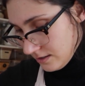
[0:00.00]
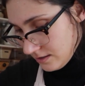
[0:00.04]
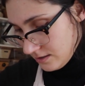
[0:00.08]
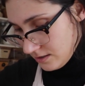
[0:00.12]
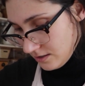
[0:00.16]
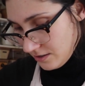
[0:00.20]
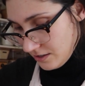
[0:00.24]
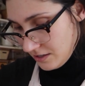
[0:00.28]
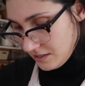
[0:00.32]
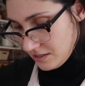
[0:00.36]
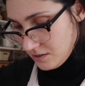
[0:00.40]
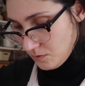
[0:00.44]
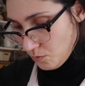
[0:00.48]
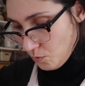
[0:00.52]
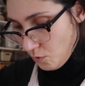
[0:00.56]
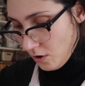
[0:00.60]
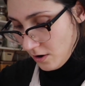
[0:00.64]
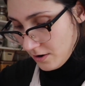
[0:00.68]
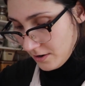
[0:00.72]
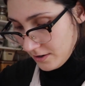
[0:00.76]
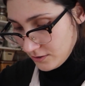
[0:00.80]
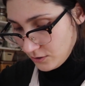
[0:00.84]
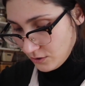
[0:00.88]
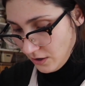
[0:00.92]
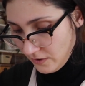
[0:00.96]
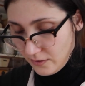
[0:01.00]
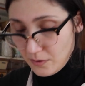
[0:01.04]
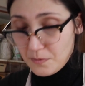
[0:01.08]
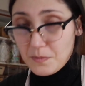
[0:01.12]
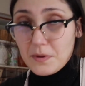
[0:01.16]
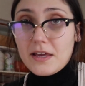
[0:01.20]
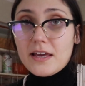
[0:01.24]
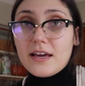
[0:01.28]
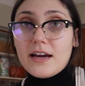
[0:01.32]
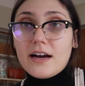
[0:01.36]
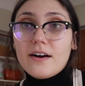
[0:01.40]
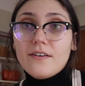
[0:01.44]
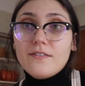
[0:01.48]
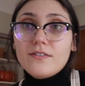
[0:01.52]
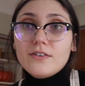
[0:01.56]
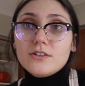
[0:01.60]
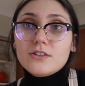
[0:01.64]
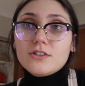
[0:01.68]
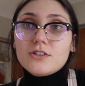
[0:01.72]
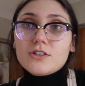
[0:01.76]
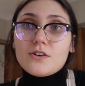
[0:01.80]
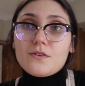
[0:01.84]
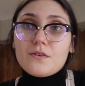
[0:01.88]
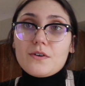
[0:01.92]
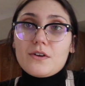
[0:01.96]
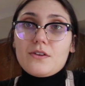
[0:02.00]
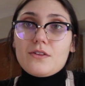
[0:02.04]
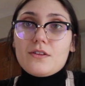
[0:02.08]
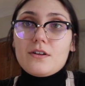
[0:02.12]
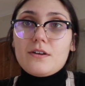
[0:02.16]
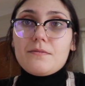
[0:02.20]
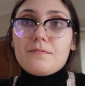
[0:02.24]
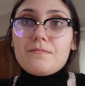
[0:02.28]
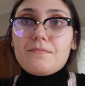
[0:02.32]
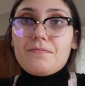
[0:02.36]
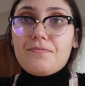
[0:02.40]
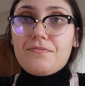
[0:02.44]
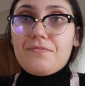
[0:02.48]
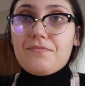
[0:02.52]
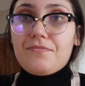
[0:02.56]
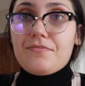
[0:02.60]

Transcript: They're in water, so I have to be careful showing you them.